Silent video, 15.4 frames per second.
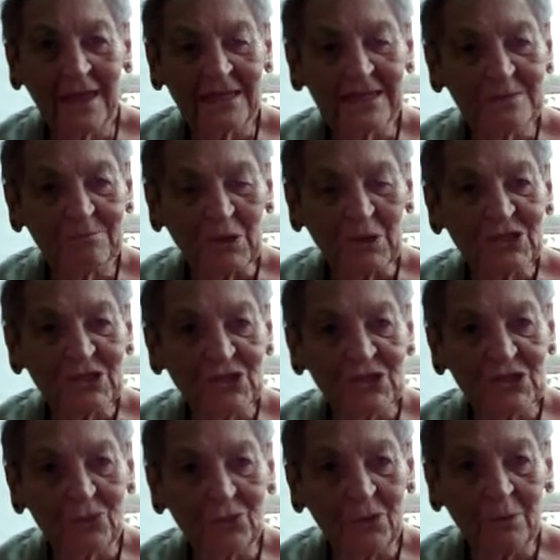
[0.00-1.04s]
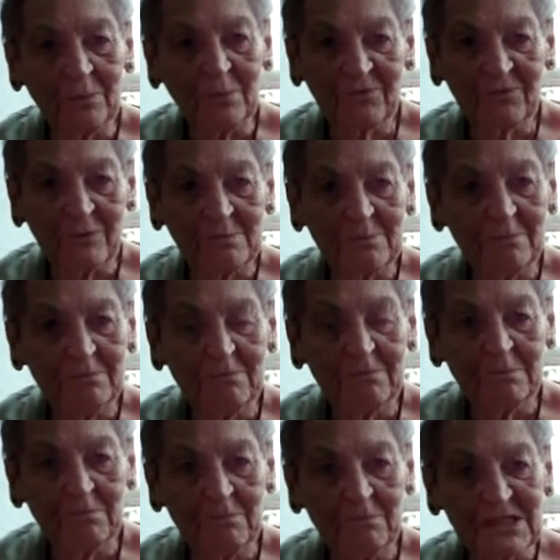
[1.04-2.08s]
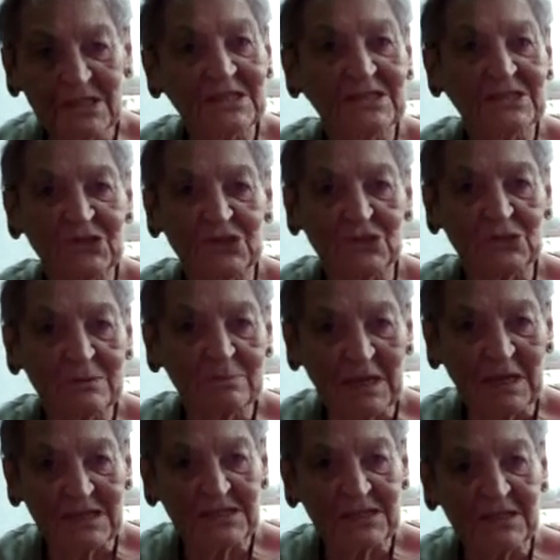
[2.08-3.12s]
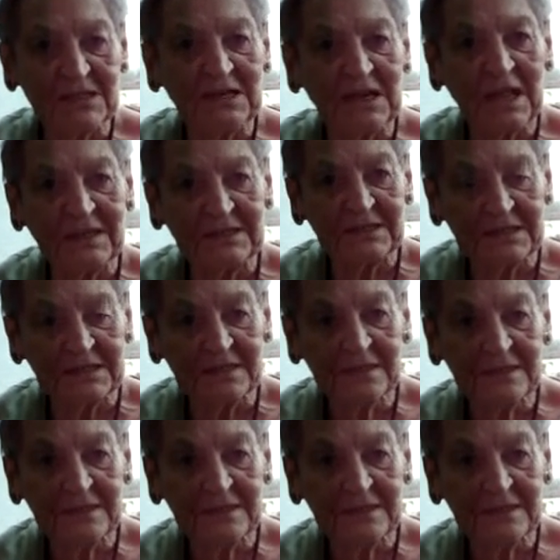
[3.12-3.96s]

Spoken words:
Expressions group from my sister's place in London.